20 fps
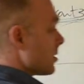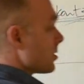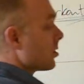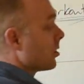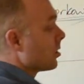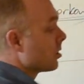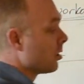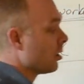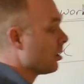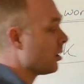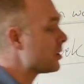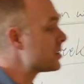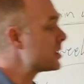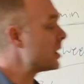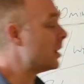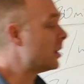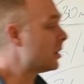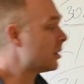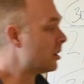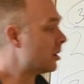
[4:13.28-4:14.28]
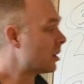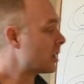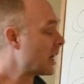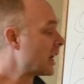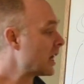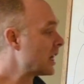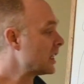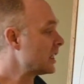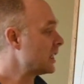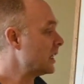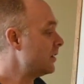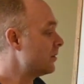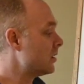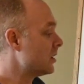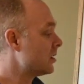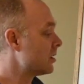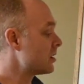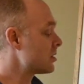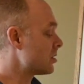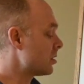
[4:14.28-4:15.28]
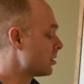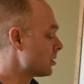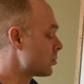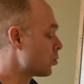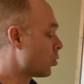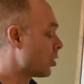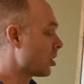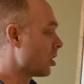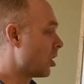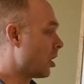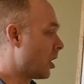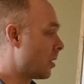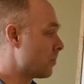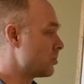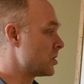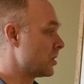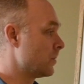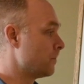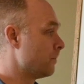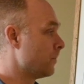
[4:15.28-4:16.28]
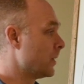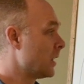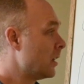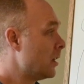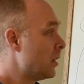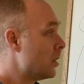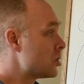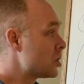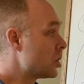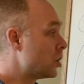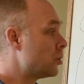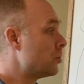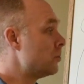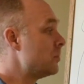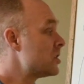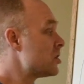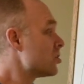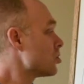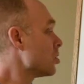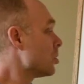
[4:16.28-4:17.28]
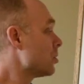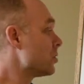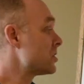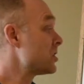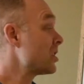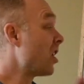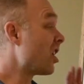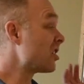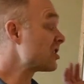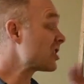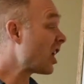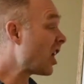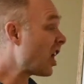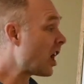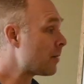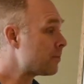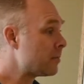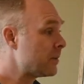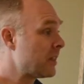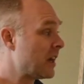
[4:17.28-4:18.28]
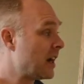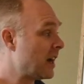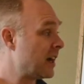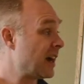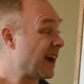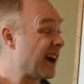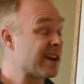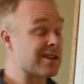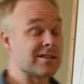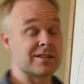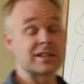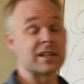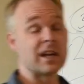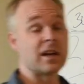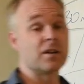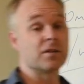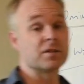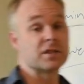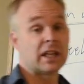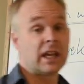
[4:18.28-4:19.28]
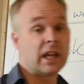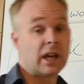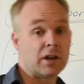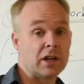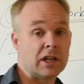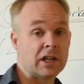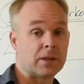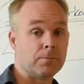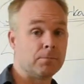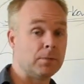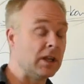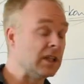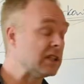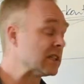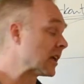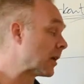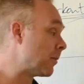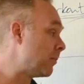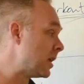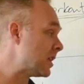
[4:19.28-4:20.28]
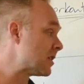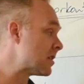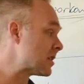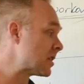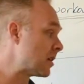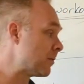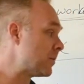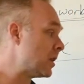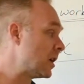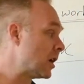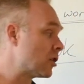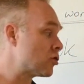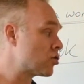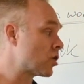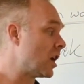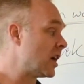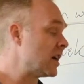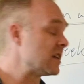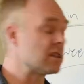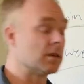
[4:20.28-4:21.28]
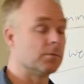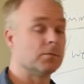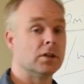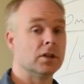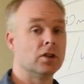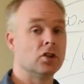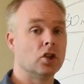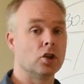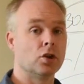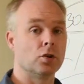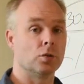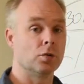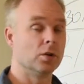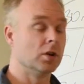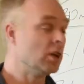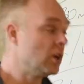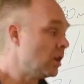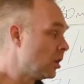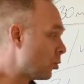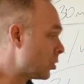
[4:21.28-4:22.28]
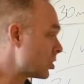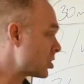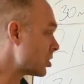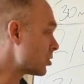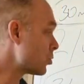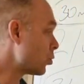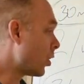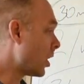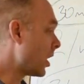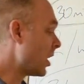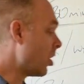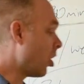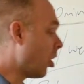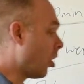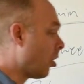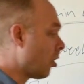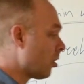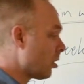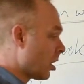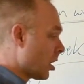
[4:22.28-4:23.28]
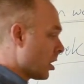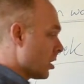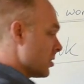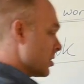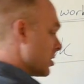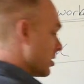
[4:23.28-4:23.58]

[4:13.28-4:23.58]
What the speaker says: of circles that are kind of leaving this to this one option. So Mrs. Jones, on top of that, I understand how scary it can be to commit to something and try something new, which is why all our